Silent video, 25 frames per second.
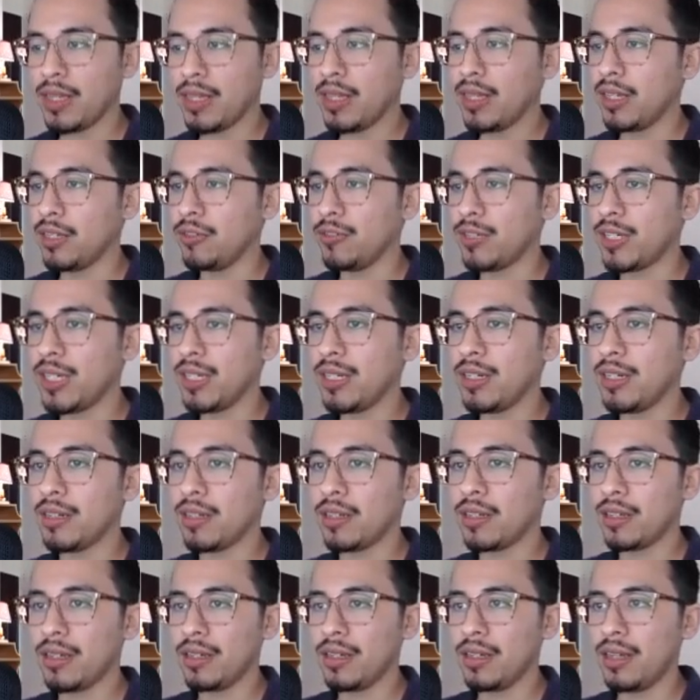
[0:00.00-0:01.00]
You
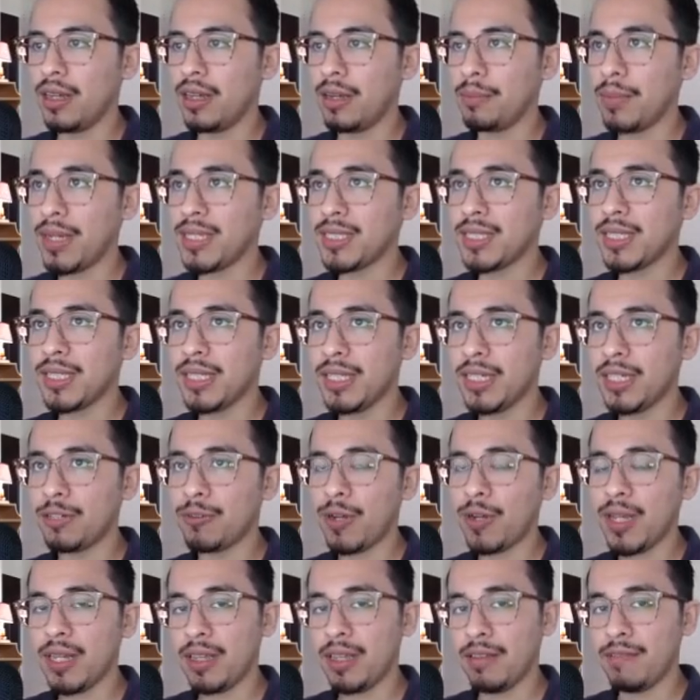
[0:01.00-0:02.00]
can uh, basically
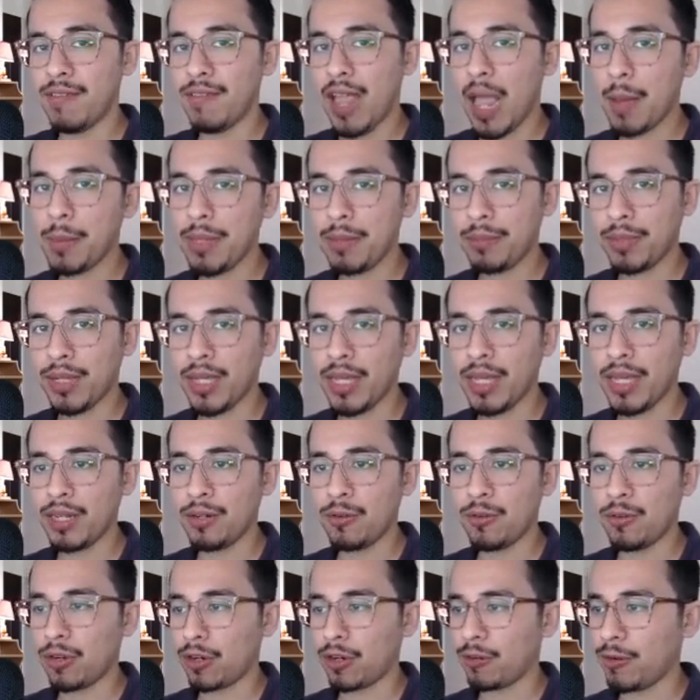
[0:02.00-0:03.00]
create a family plan
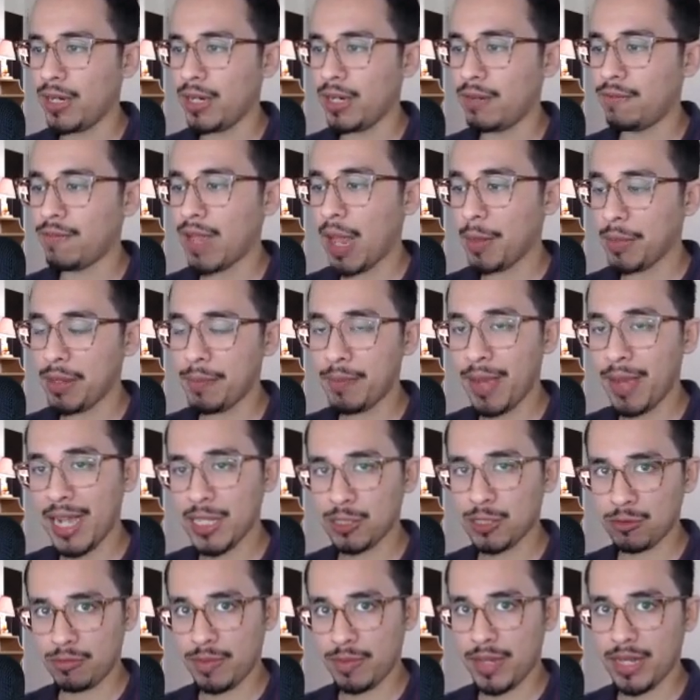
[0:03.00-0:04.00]
or create a family
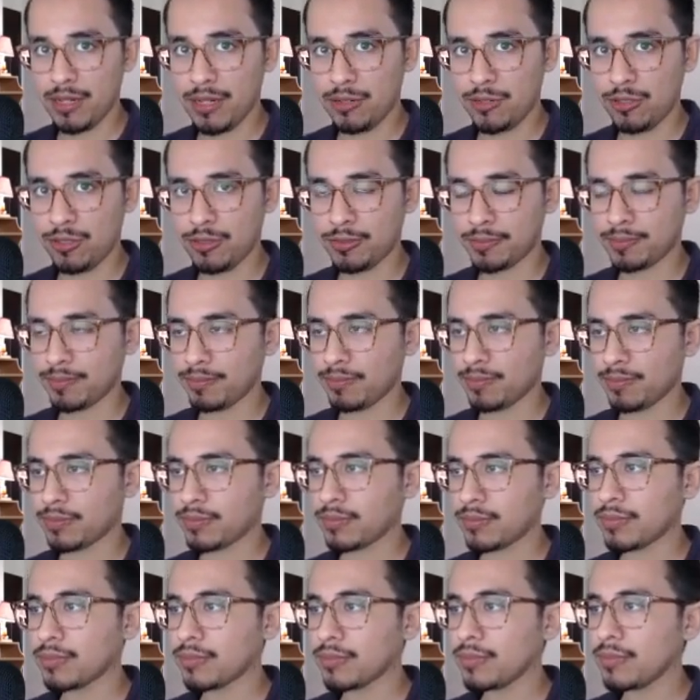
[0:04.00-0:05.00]
password manager
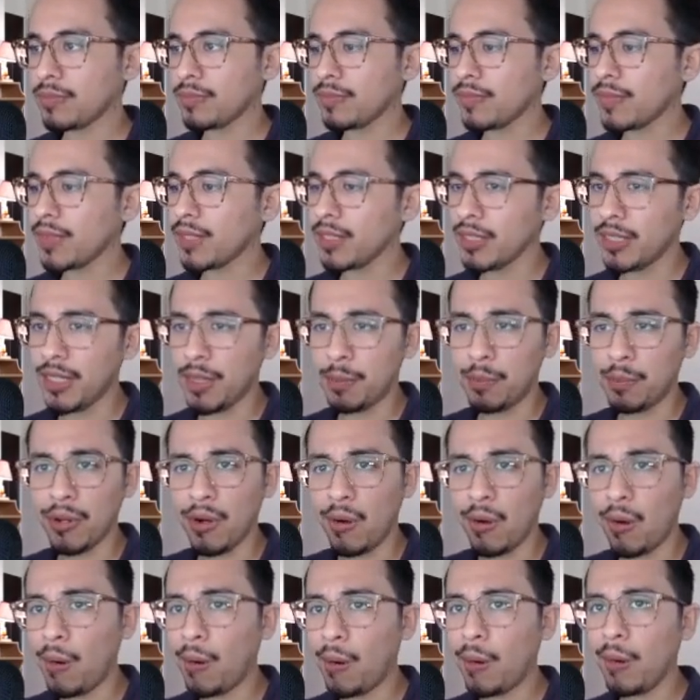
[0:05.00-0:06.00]
and put
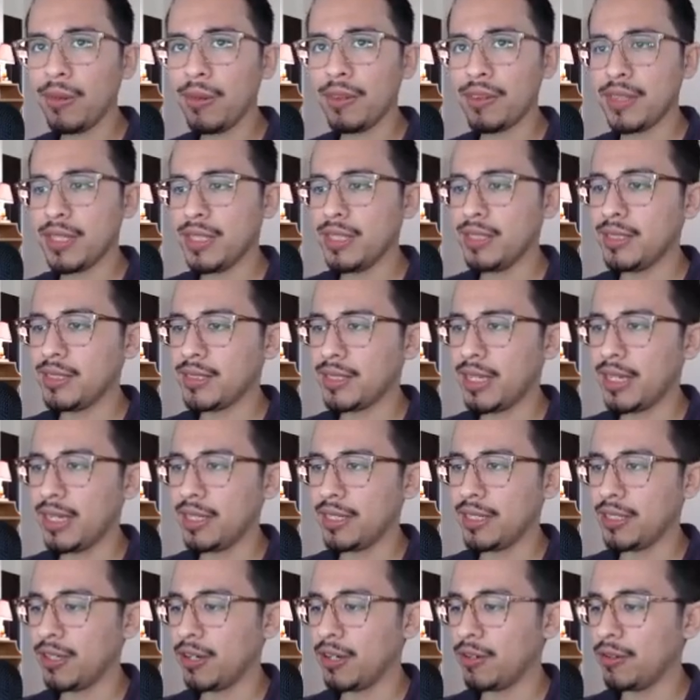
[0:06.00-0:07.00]
all the things that,
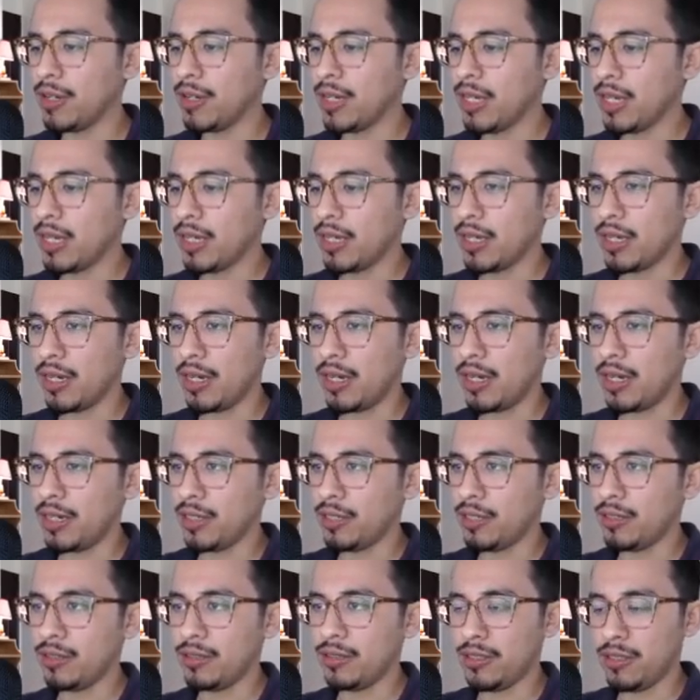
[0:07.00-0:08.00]
you know, uh,
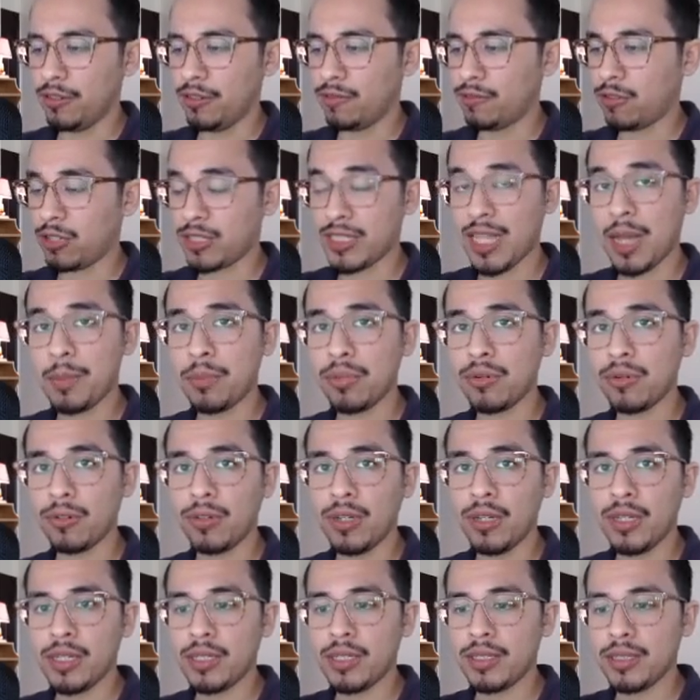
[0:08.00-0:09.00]
you know, for example,
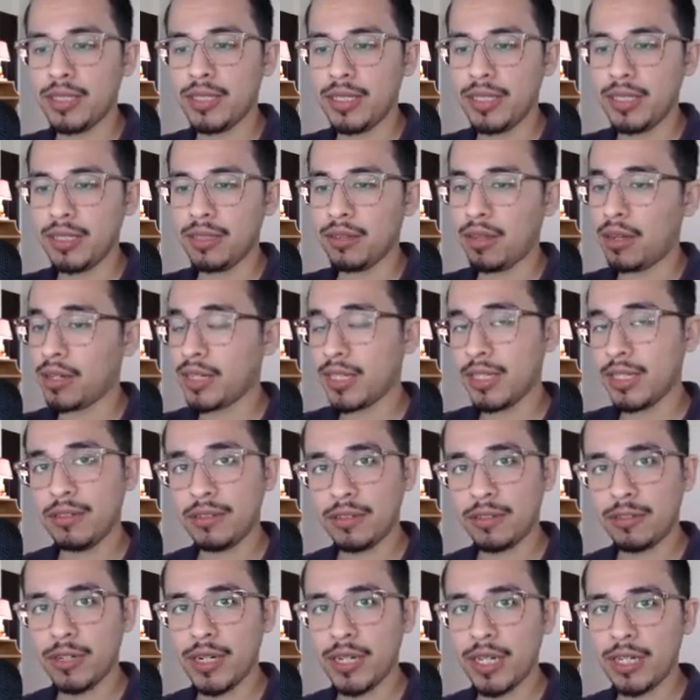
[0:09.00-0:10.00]
the login
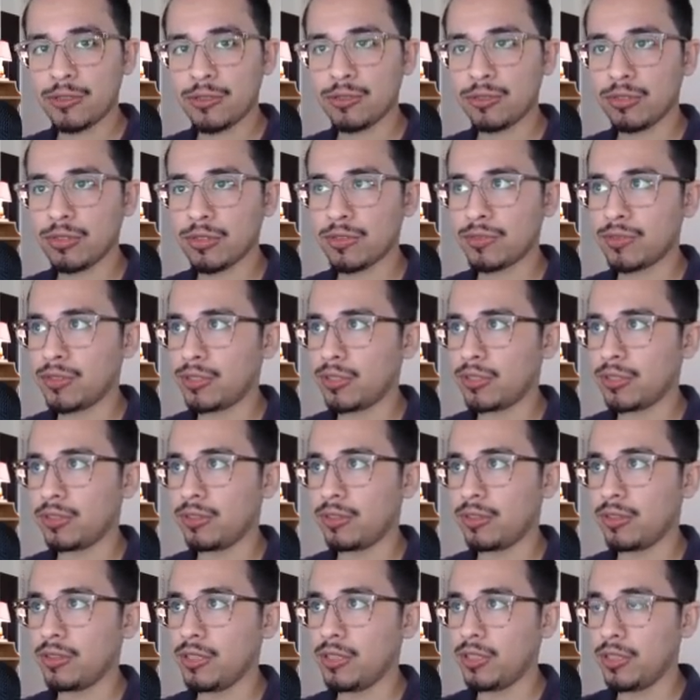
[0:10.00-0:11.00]
credentials
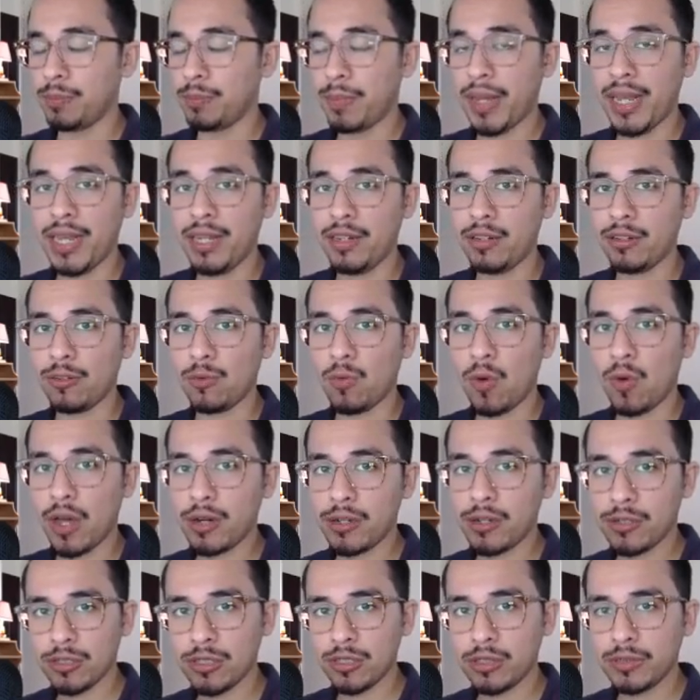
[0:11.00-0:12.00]
for your paying your
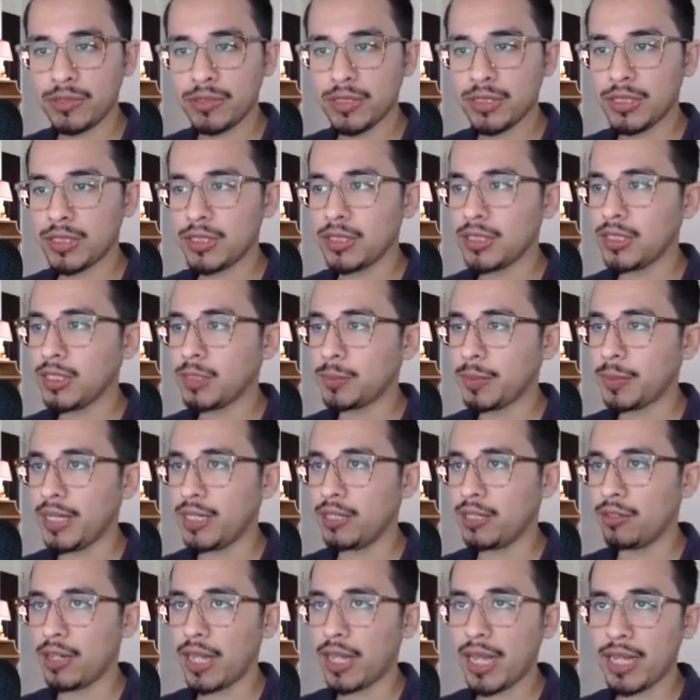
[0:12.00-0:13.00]
water services, paying
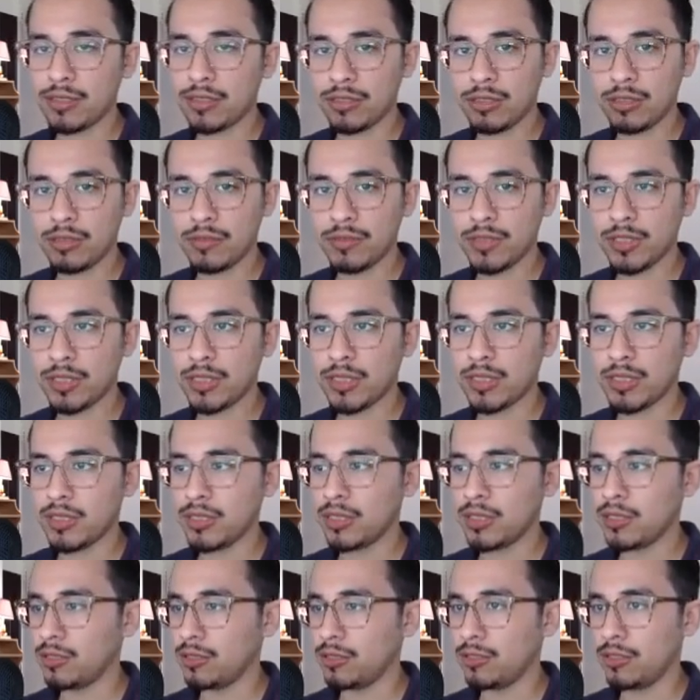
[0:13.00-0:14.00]
your light
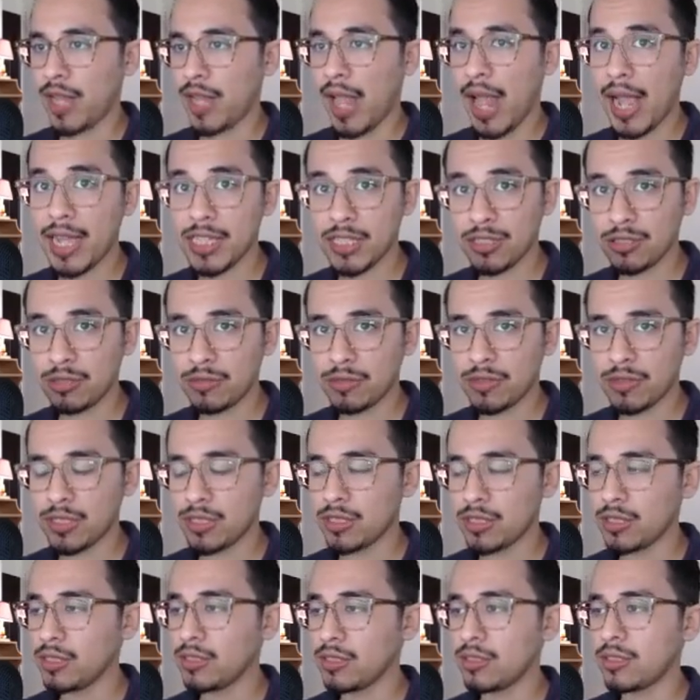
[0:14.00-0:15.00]
services, your gas
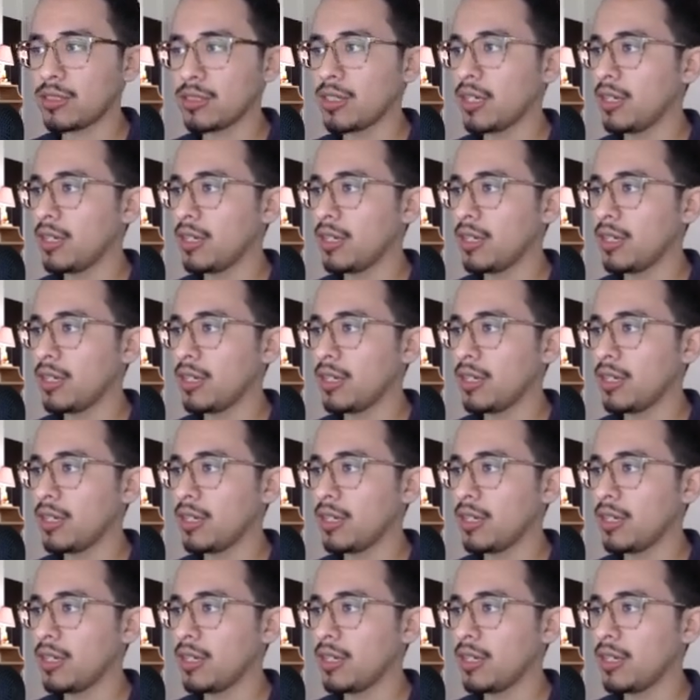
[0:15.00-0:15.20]
services,